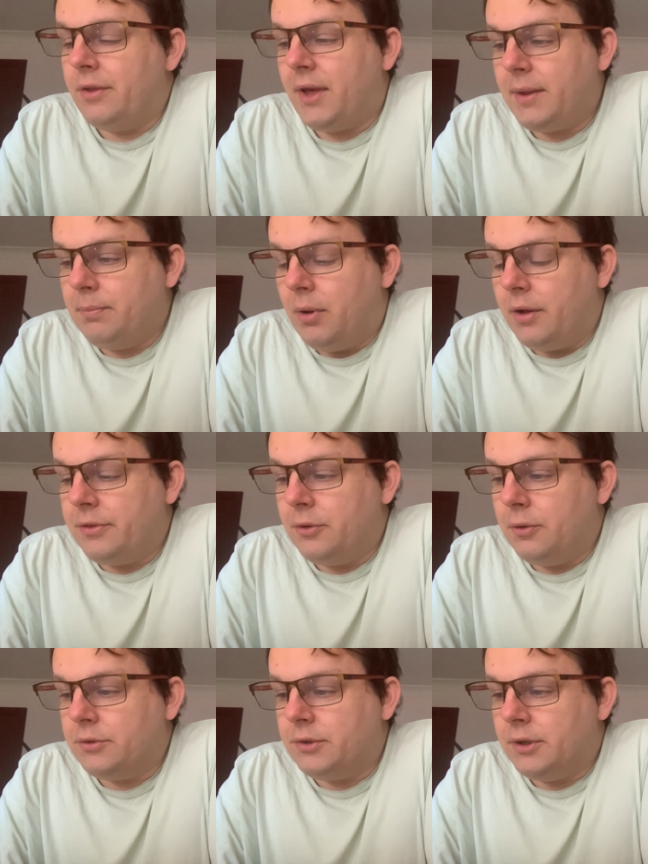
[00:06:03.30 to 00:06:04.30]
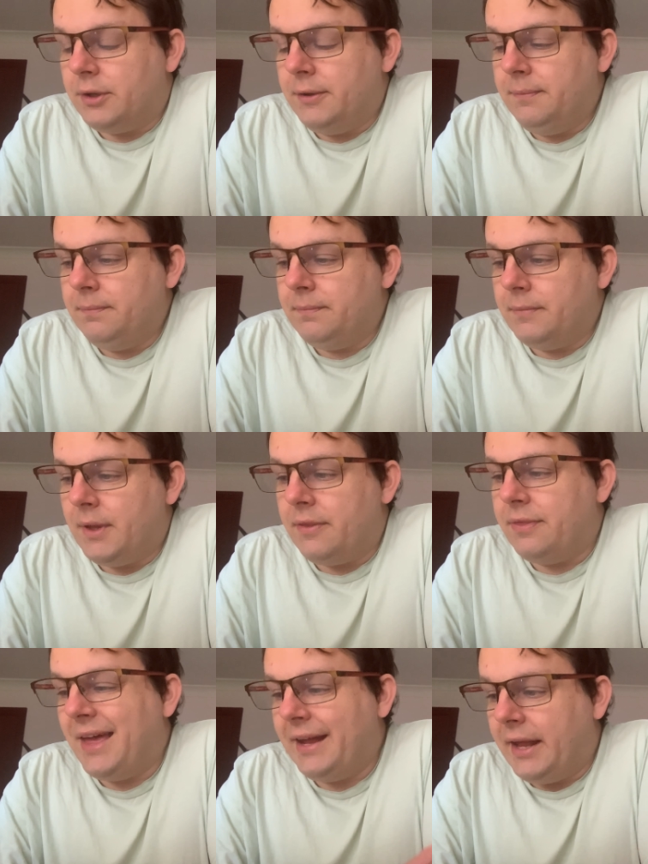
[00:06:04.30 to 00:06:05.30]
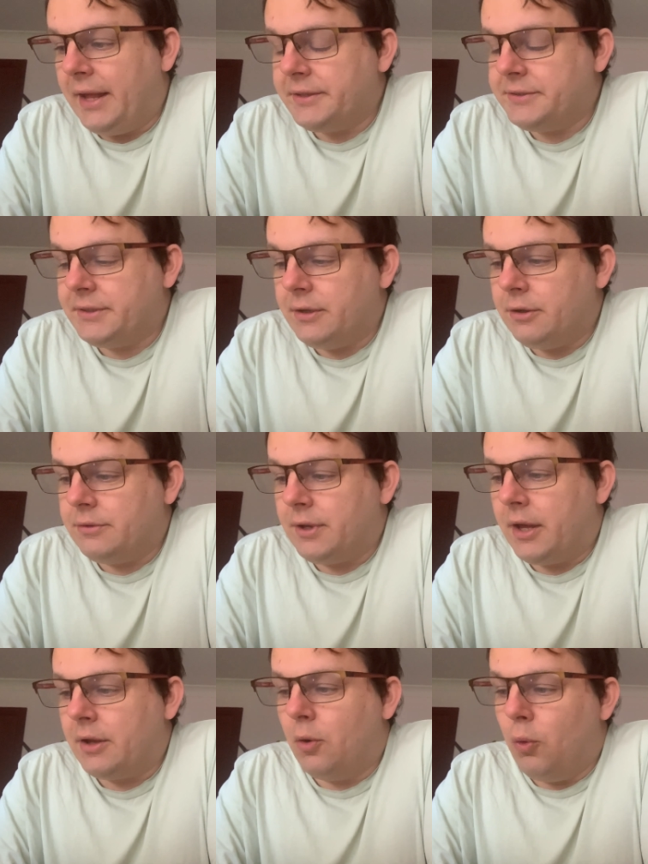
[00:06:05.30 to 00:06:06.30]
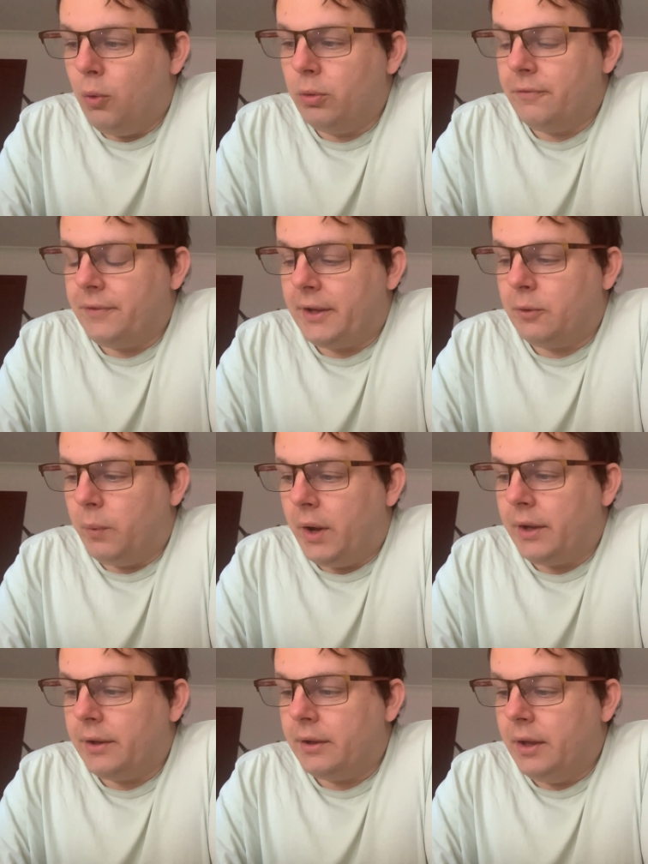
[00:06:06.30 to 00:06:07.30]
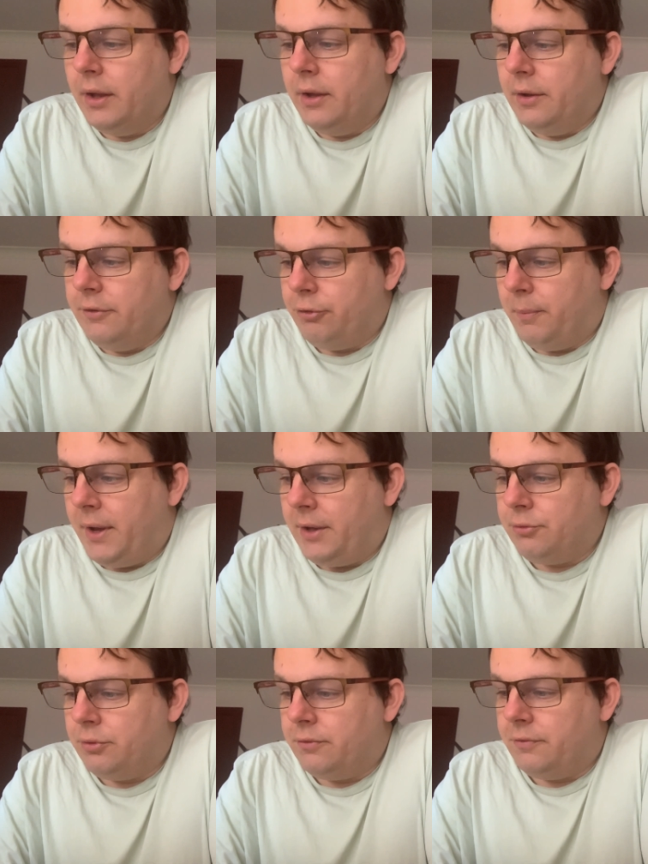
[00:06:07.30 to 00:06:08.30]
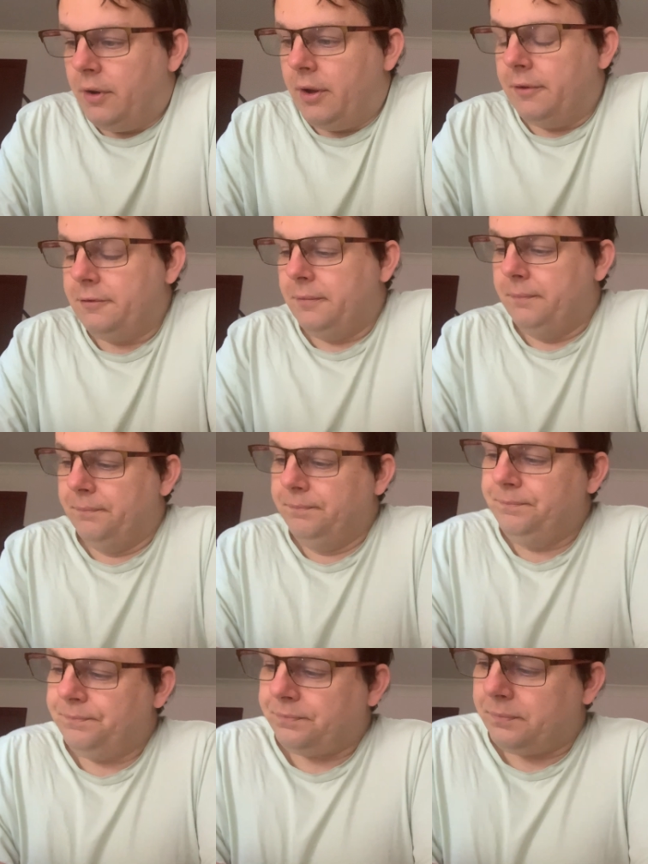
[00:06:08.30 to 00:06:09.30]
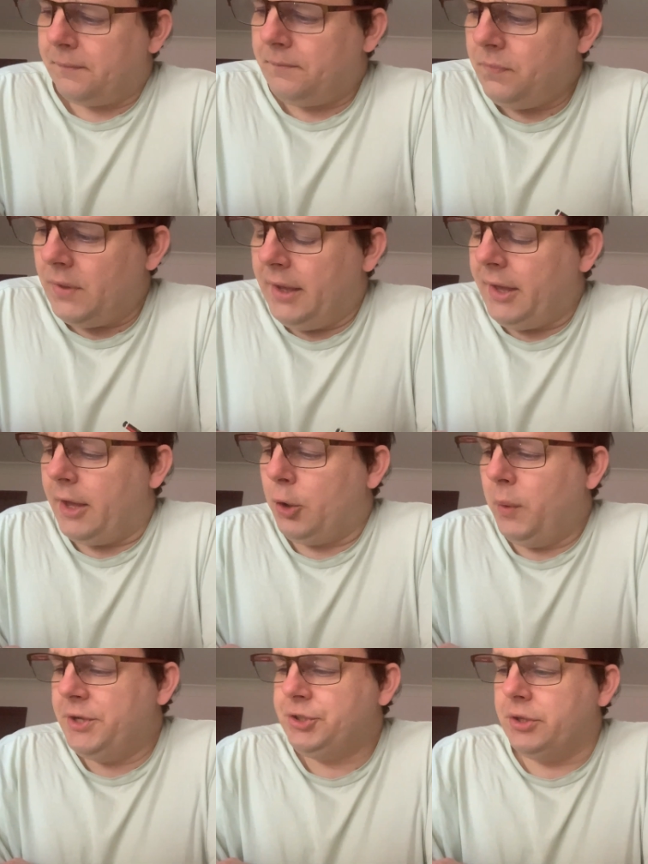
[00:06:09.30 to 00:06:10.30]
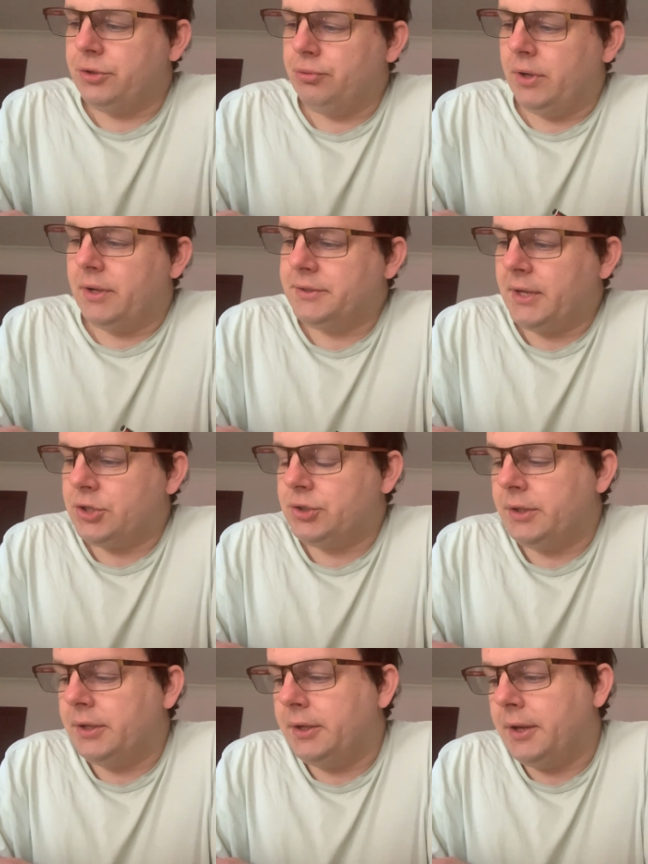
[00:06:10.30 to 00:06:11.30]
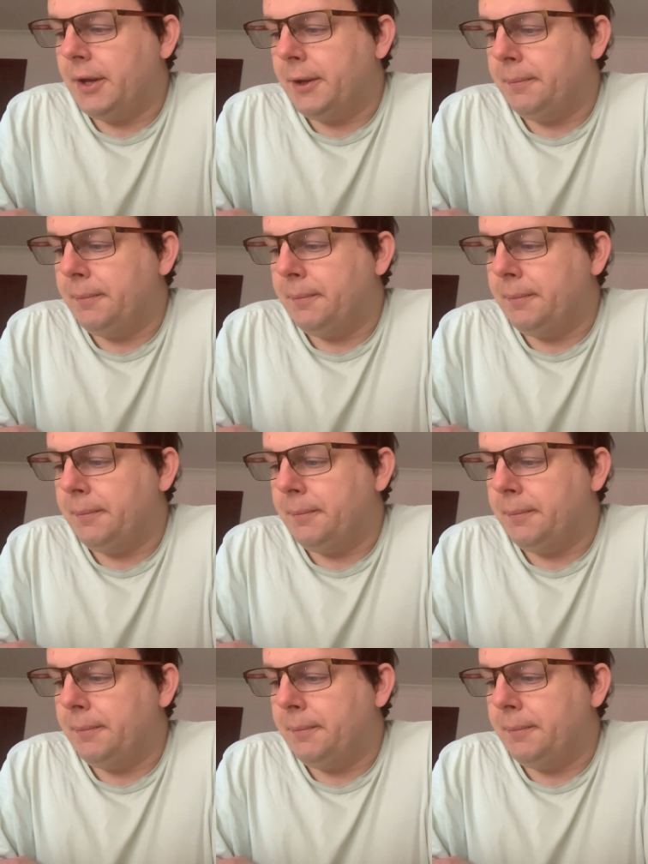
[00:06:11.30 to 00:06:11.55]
that by 13, and that answer, you take all of that away from 105. Okay, question 3 is actually